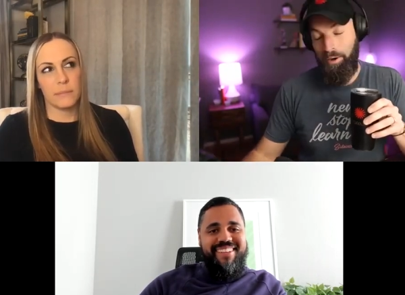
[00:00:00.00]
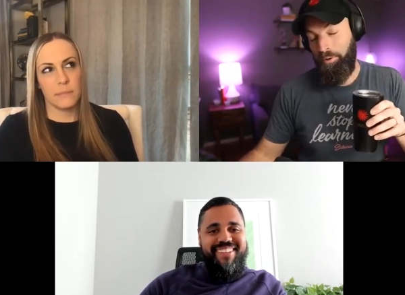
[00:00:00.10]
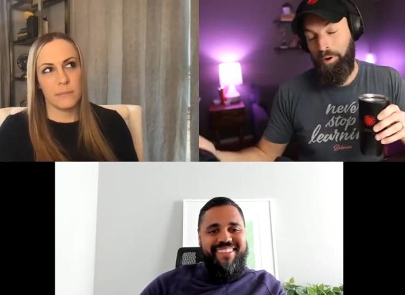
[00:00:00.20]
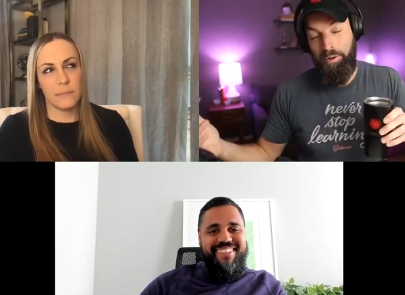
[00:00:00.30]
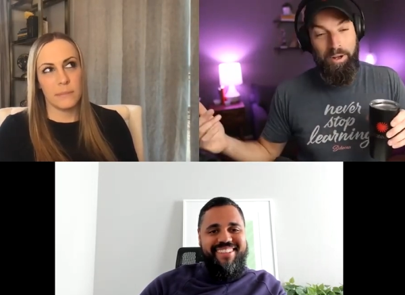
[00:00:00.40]

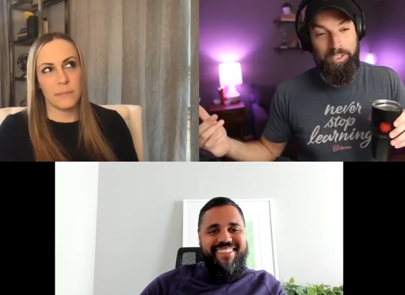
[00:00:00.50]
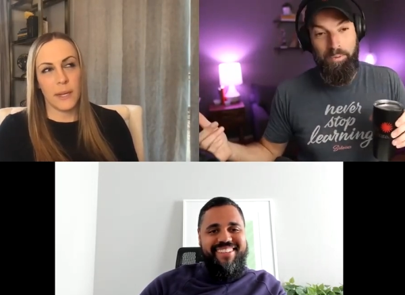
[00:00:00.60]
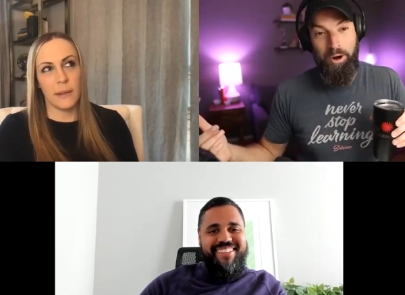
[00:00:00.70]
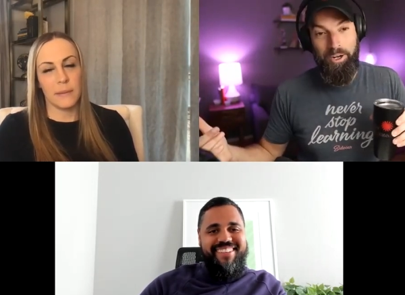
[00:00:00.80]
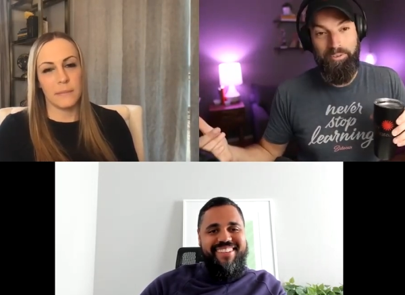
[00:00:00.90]
Speaker 1: Everybody
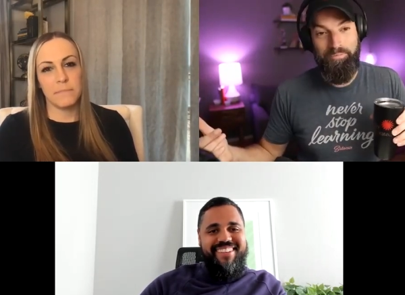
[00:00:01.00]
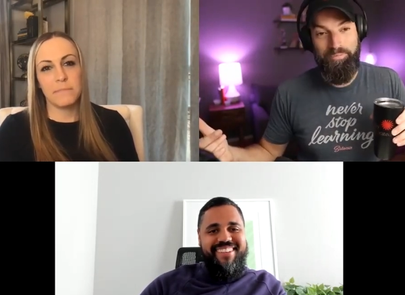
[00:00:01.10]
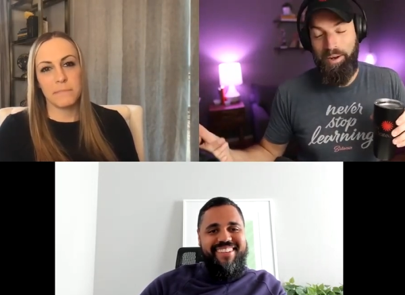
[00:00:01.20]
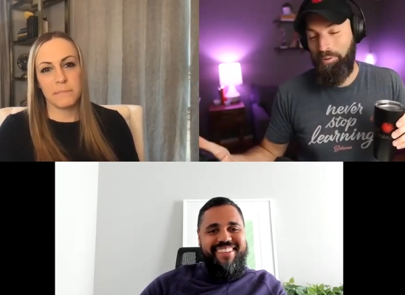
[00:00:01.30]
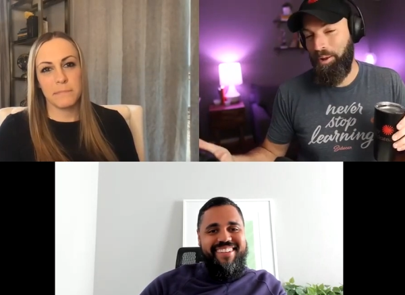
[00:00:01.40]
wants a mark.
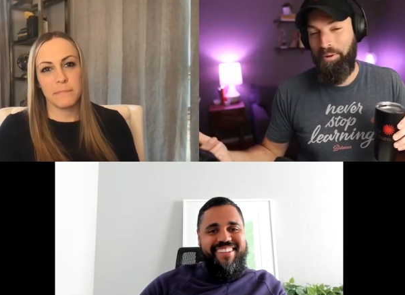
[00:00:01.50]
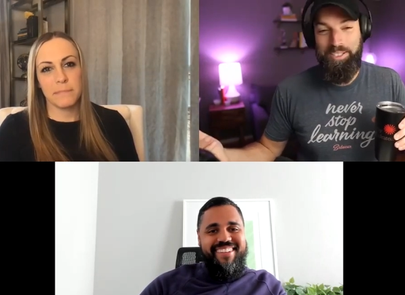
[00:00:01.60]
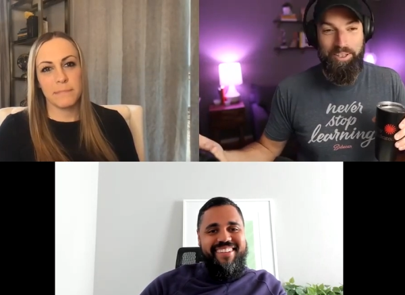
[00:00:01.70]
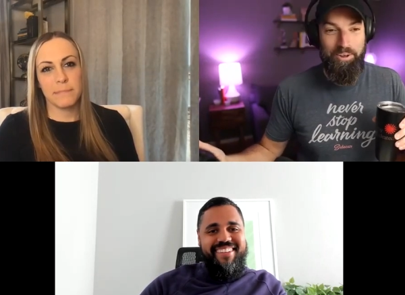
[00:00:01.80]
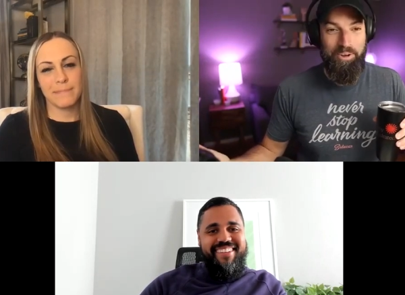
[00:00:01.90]
Everybody
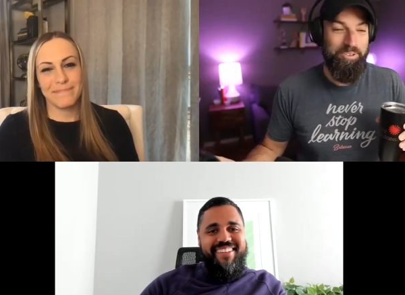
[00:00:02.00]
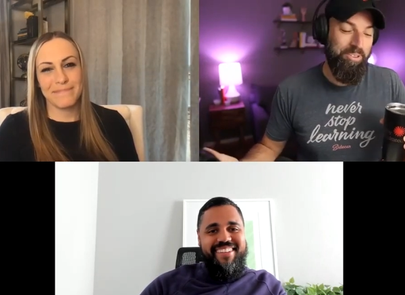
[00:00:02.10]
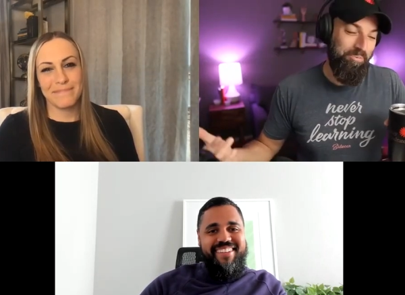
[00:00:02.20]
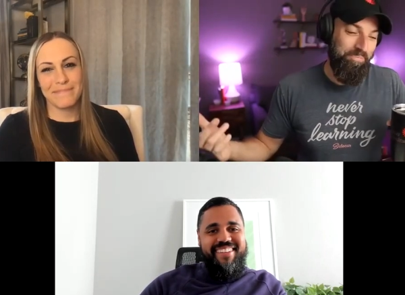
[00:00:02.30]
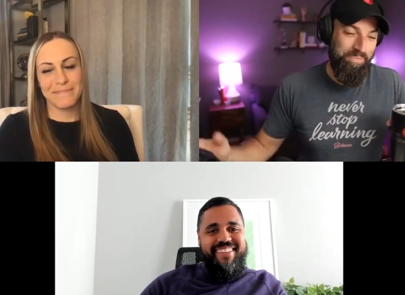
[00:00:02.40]
wants a logo.
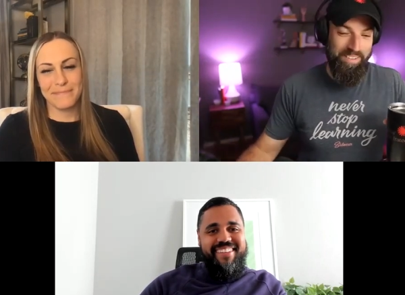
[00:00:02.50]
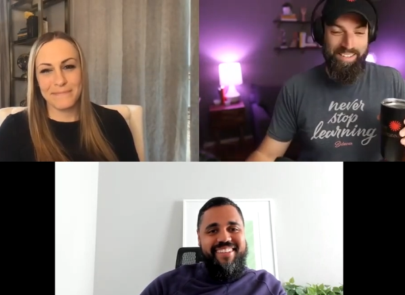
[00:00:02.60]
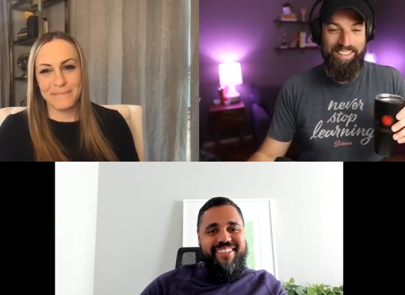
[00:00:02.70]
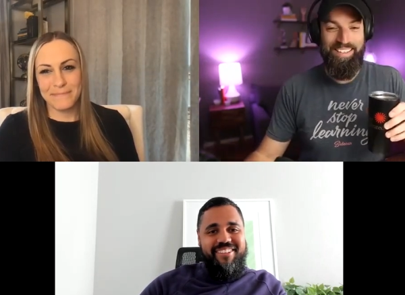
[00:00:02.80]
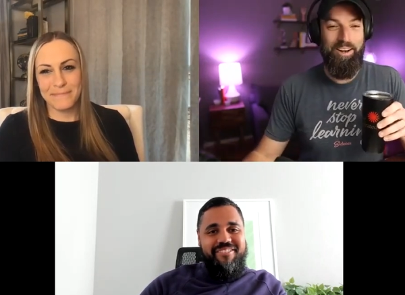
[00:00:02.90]
So
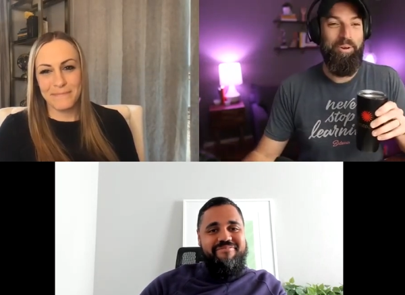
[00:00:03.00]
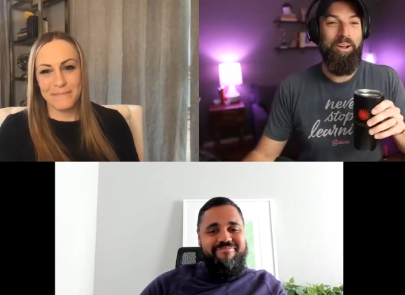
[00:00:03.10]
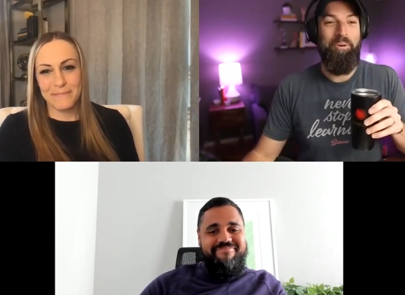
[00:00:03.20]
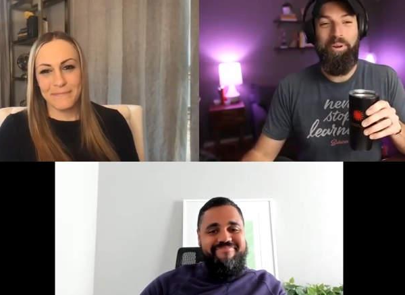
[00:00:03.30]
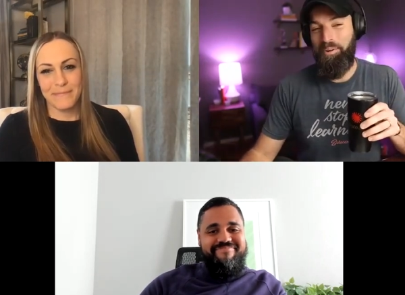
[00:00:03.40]
here
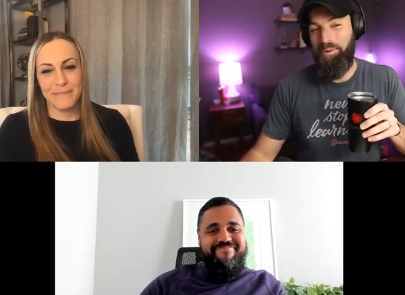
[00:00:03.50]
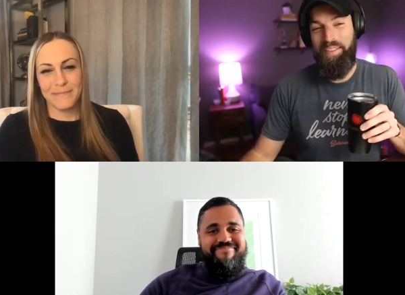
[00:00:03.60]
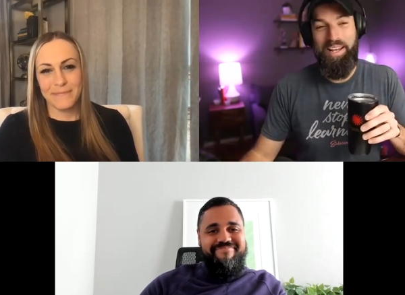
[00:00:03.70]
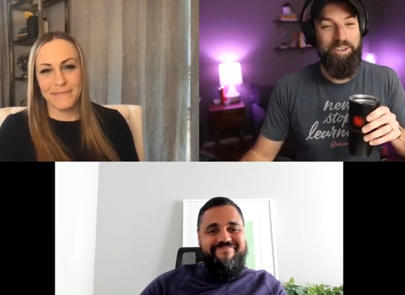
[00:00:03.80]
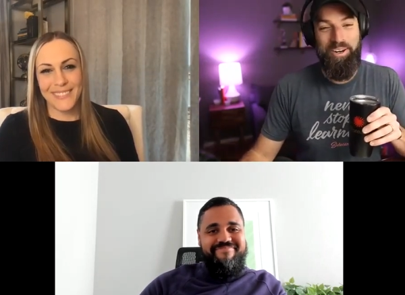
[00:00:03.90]
we go. We go
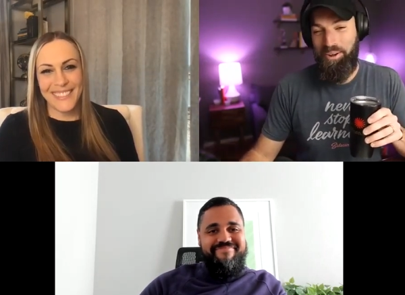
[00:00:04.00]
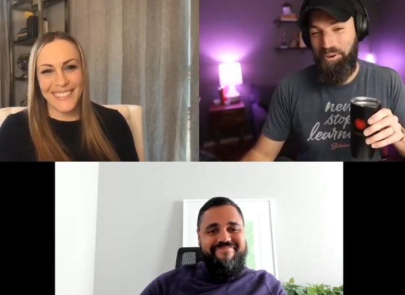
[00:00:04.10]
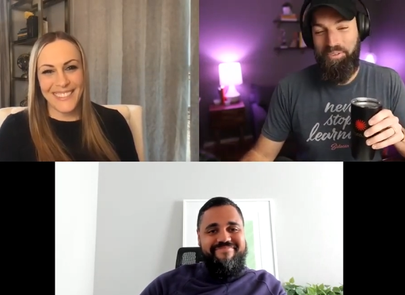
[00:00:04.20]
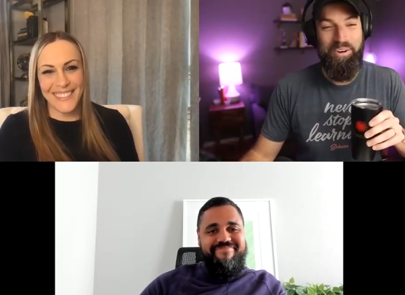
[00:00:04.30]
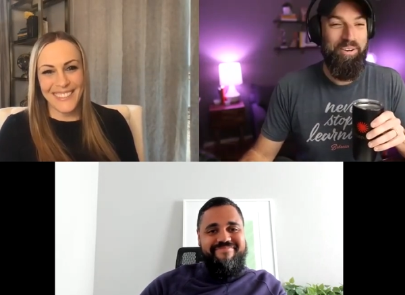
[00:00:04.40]
on that journey
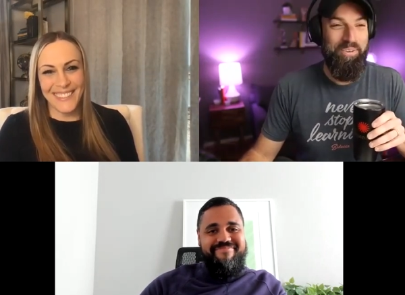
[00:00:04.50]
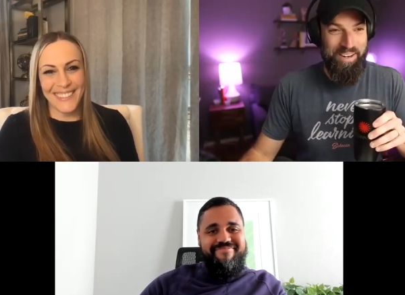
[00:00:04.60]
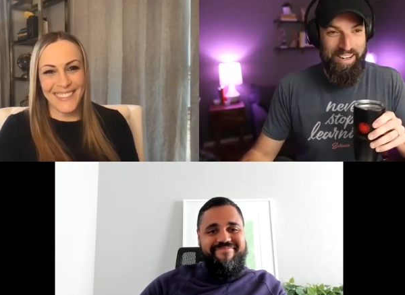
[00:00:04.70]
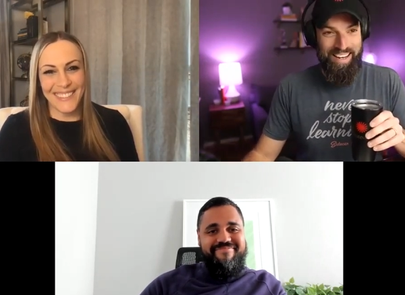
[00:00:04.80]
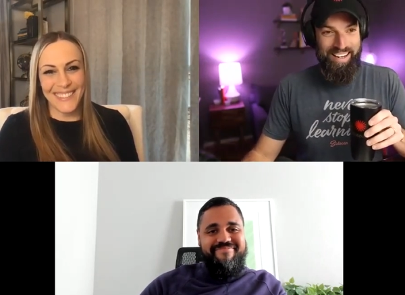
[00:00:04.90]
over and
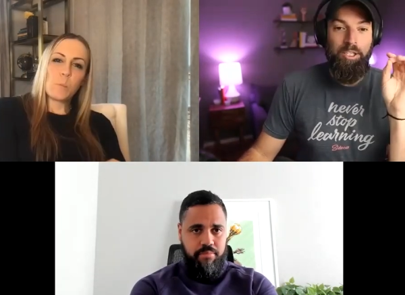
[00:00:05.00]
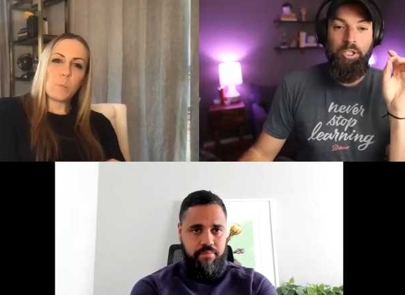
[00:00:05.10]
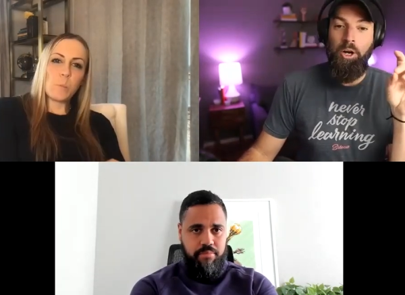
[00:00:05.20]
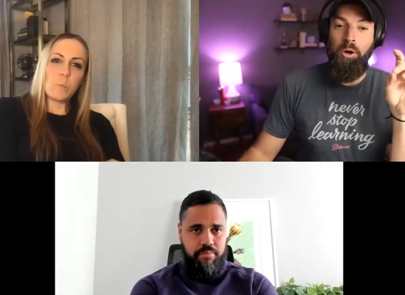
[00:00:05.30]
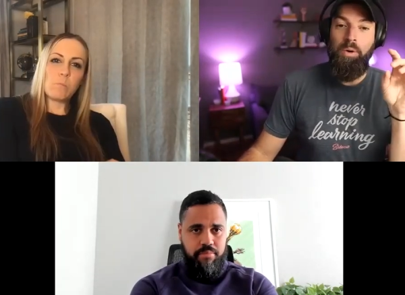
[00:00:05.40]
over again.
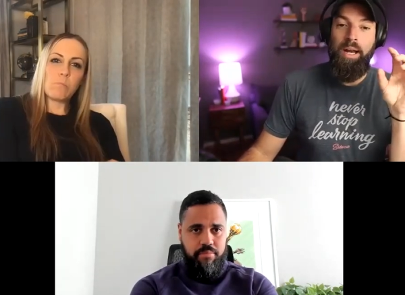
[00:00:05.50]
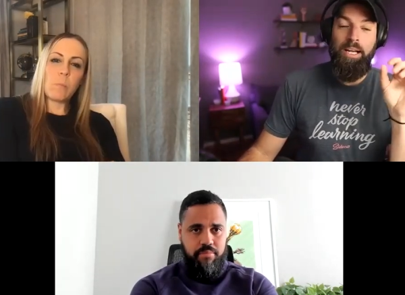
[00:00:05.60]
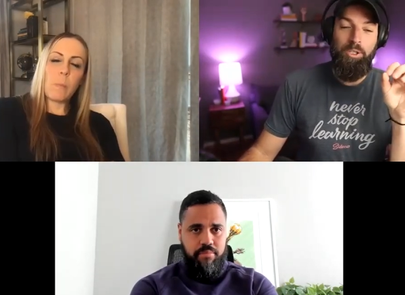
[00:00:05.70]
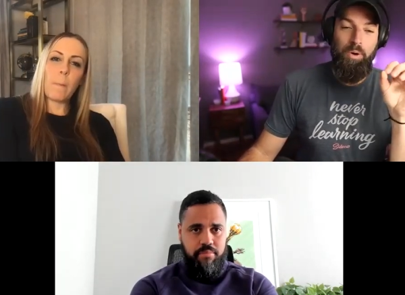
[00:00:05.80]
So next